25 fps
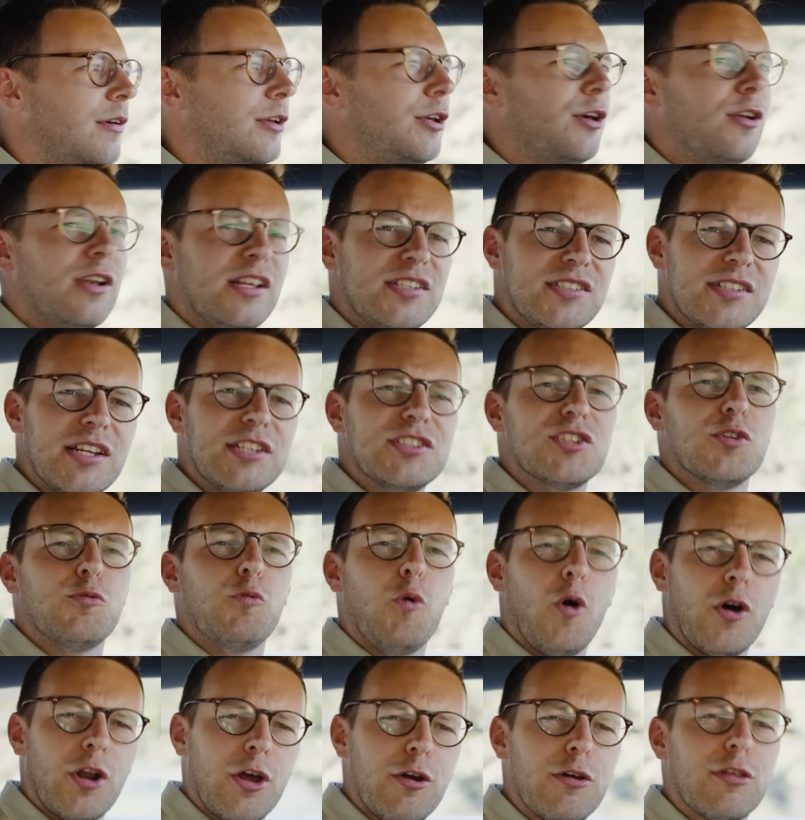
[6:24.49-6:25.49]
You're listening to
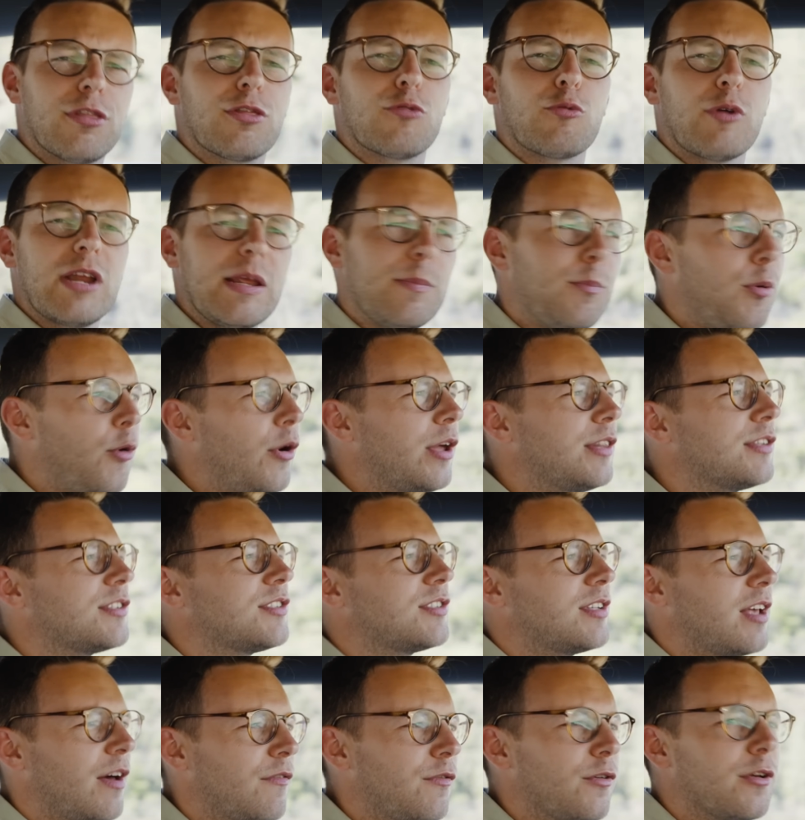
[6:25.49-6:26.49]

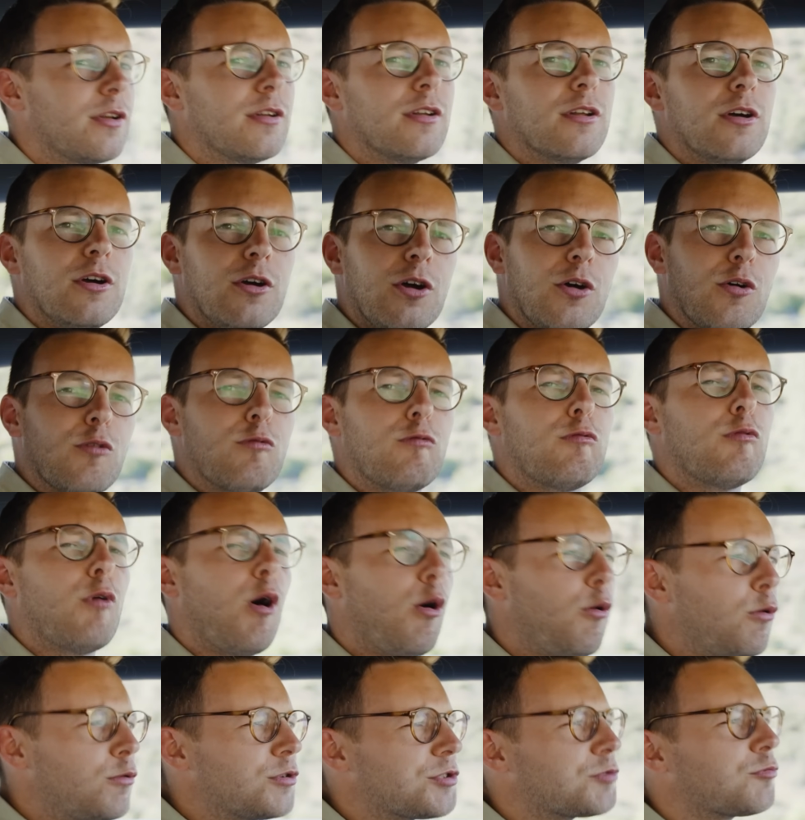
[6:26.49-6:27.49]
103.7
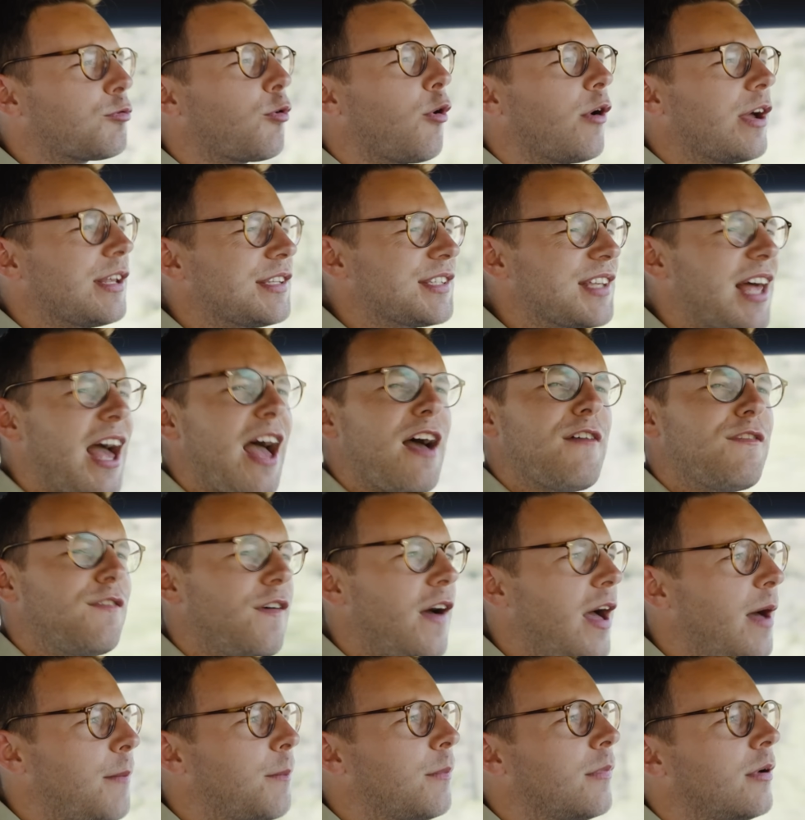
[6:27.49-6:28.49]
Rolls-Royce
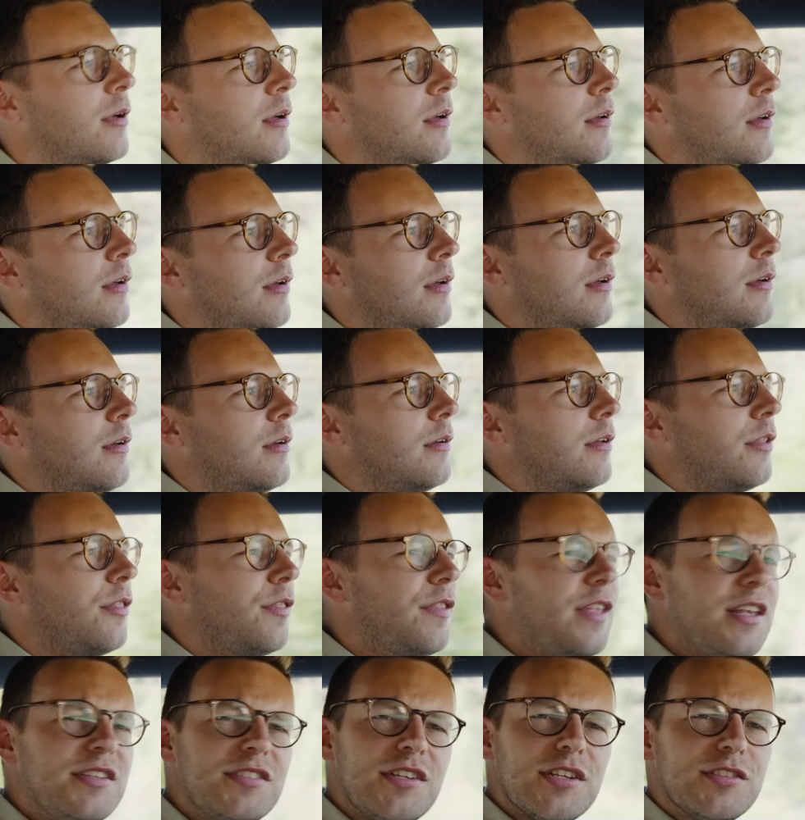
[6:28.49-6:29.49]
FM, and
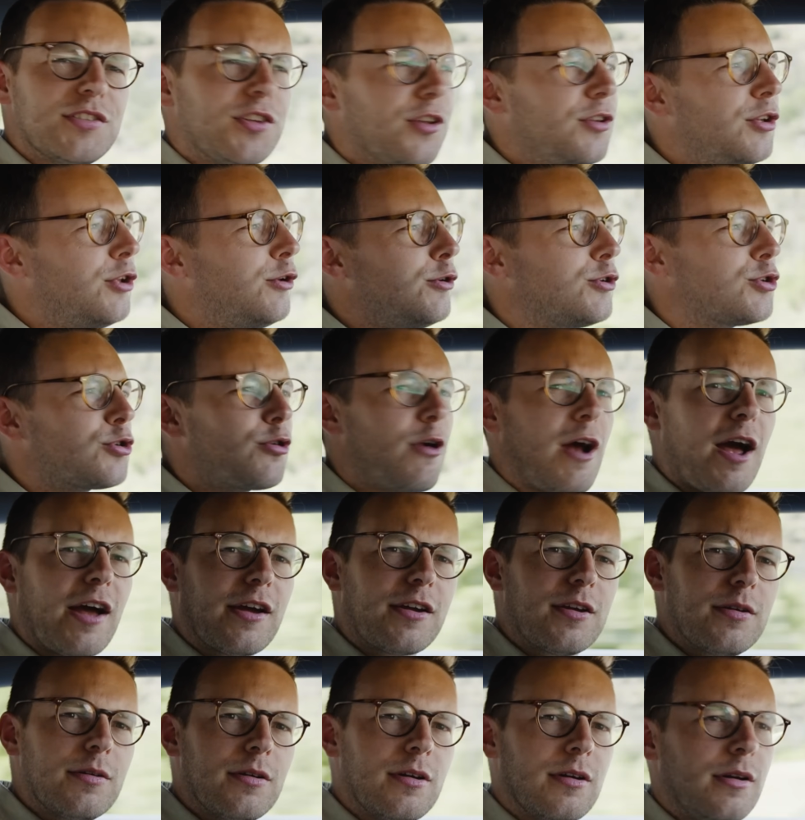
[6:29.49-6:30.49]
this is the new
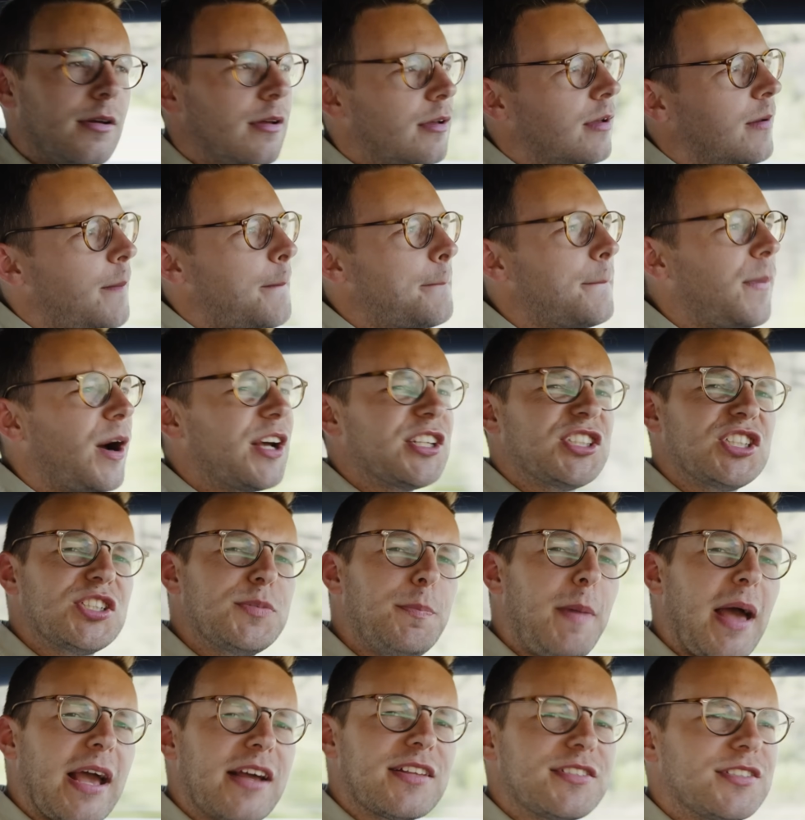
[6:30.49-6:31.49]
track by
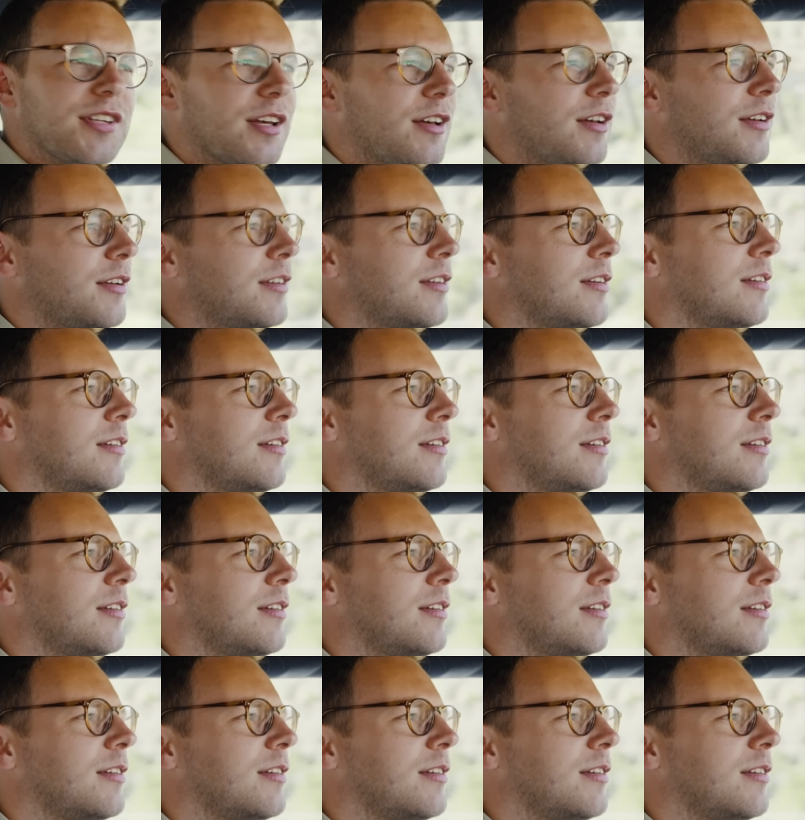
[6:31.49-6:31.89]
Spectre.